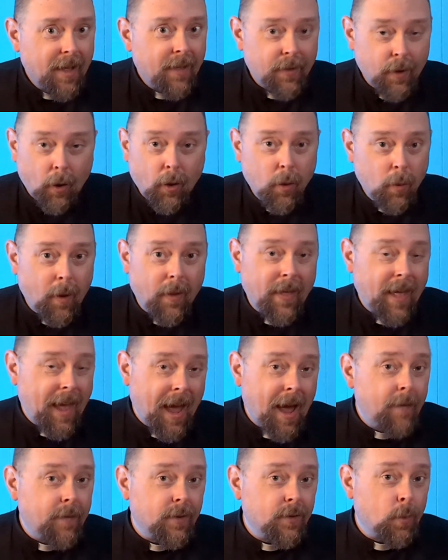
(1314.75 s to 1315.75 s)
The only one they
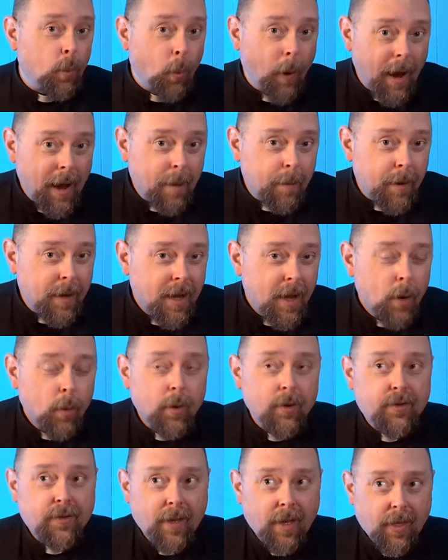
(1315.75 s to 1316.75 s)
have is Web,
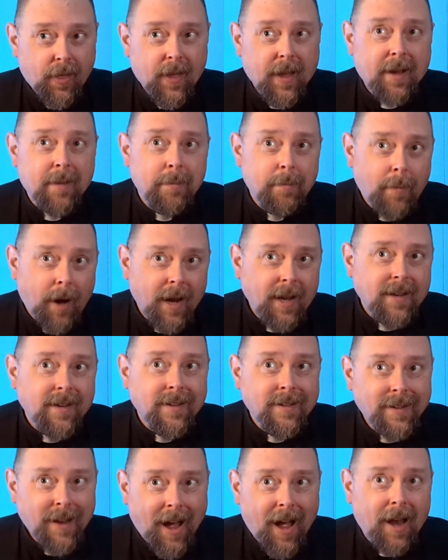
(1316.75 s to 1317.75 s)
which they think
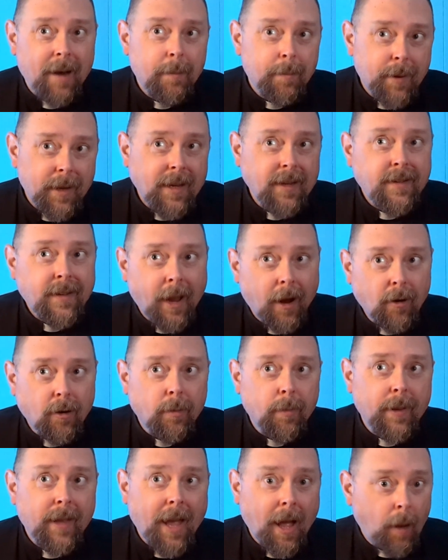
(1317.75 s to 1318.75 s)
might not be
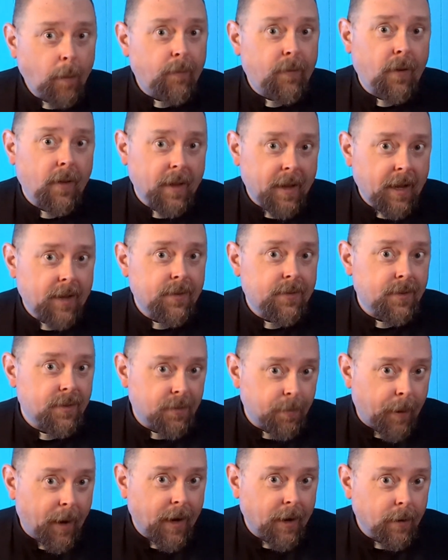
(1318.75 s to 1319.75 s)
terribly helpful against a
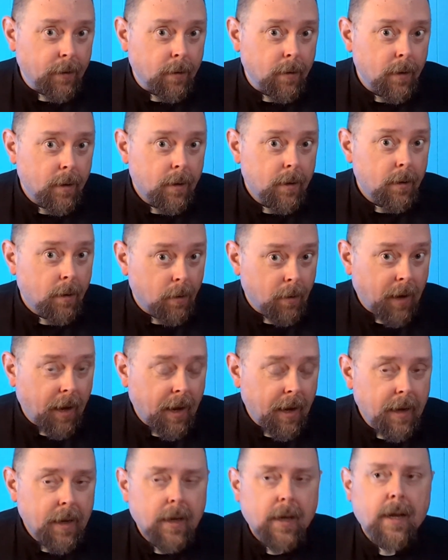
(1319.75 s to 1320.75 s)
spider.
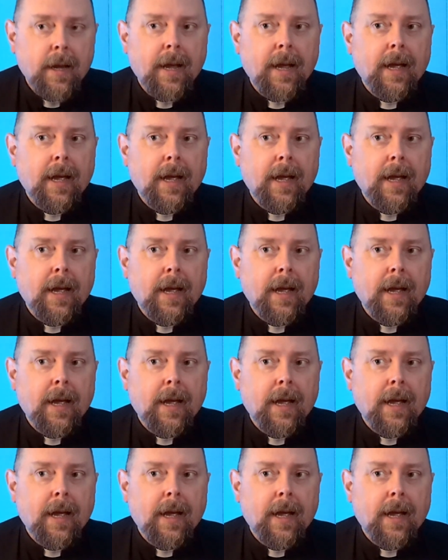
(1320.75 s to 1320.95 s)
Okay?